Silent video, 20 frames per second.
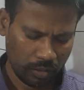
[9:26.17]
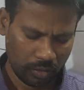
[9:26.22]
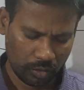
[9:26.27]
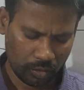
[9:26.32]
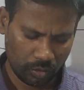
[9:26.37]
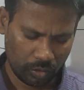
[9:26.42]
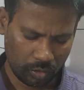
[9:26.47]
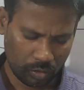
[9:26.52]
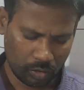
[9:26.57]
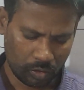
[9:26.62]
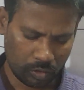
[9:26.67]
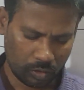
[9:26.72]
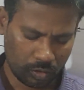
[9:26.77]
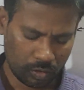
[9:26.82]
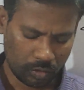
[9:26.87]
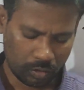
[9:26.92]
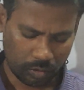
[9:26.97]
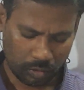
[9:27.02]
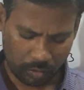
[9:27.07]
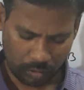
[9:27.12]

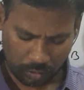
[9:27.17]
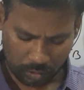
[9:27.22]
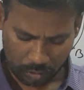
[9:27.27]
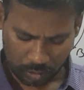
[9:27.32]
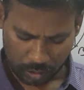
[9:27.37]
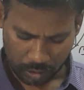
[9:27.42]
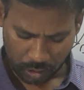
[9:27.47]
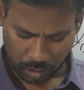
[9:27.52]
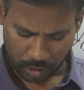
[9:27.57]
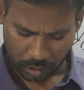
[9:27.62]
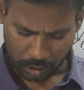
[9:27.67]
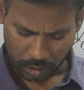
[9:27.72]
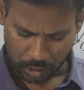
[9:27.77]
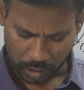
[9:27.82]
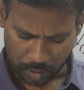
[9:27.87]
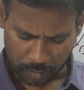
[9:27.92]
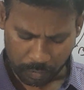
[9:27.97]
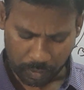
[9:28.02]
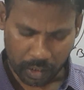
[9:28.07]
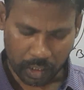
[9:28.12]
So
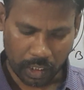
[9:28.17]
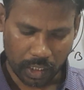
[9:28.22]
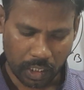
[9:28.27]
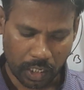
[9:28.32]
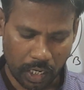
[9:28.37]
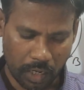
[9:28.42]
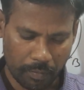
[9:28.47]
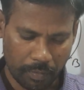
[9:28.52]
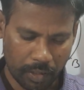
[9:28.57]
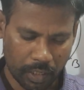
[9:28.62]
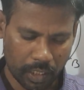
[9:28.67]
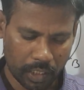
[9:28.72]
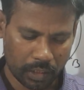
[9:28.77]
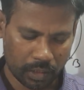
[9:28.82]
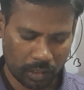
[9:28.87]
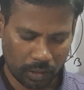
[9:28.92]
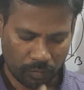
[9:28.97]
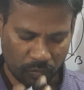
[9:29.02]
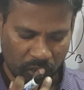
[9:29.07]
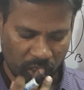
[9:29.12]
let me recap again
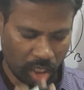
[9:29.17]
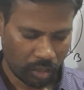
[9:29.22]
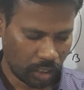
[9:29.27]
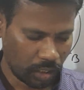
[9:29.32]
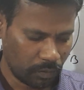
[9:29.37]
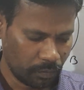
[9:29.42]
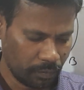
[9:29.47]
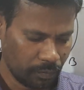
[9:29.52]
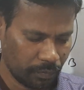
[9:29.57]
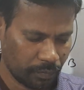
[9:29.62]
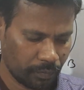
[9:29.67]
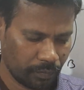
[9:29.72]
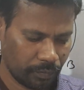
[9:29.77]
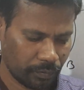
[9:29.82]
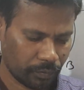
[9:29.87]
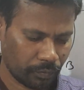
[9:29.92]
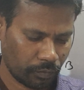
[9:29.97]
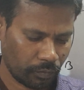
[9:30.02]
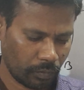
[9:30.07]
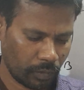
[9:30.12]
some theorem
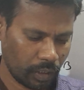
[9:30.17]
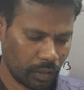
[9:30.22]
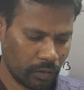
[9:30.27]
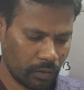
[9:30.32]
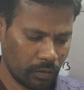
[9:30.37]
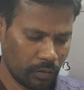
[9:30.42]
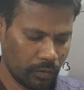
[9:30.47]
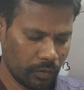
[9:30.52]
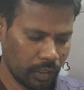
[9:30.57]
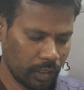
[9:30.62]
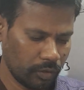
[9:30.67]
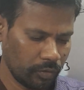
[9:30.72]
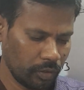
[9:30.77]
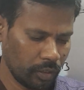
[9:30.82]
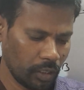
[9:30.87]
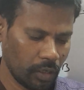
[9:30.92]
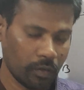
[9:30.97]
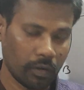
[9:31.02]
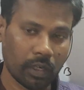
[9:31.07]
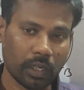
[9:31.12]
which we
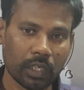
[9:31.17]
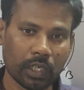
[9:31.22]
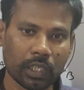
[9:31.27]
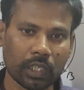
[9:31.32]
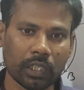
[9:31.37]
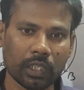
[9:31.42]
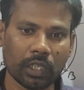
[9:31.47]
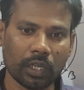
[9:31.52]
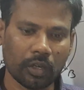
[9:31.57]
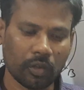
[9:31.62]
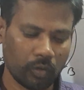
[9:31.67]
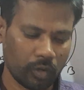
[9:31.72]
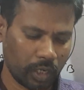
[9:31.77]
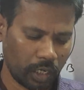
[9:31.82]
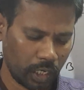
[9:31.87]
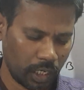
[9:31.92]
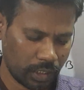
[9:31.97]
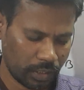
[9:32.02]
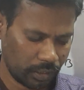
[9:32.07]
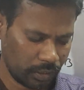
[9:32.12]
have learned in the lower
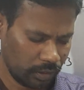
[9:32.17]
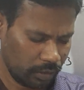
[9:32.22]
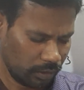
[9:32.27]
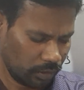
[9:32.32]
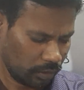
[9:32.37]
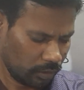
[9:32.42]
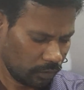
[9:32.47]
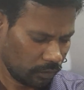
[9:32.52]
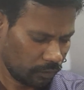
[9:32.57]
classes.